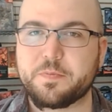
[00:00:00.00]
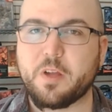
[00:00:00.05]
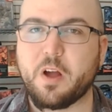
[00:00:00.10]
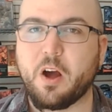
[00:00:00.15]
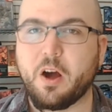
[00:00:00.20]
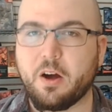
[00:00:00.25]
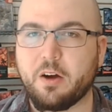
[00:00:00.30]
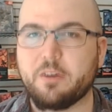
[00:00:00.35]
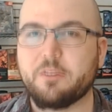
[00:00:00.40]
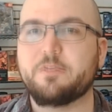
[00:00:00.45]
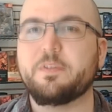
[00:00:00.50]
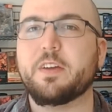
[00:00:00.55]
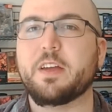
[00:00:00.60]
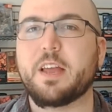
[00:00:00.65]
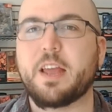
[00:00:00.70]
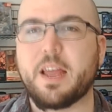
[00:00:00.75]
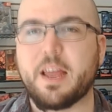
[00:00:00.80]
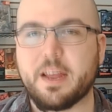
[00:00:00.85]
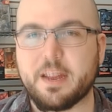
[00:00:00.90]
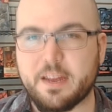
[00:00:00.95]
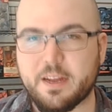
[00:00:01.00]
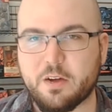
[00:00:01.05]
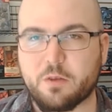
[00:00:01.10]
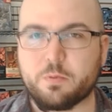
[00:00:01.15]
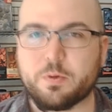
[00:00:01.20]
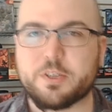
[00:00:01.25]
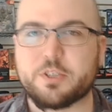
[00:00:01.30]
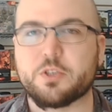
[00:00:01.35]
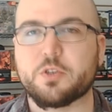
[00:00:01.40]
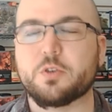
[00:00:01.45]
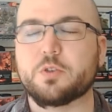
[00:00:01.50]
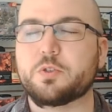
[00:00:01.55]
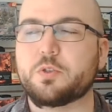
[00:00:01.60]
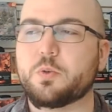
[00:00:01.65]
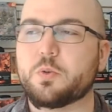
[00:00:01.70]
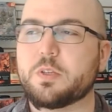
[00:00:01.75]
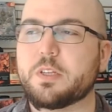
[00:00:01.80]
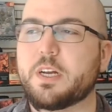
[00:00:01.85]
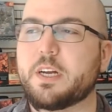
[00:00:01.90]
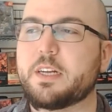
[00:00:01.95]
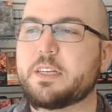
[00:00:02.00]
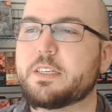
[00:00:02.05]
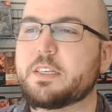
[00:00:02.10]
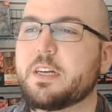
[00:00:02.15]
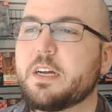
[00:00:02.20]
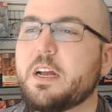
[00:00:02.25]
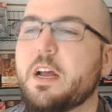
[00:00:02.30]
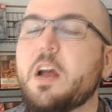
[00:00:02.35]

of a original dual land.